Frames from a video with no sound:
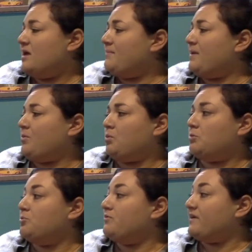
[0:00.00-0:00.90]
People were
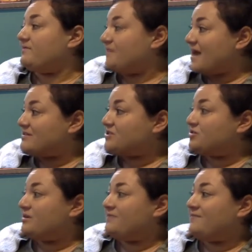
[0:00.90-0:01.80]
moving faster
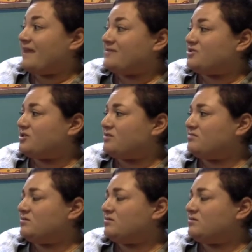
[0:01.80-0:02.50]
and faster.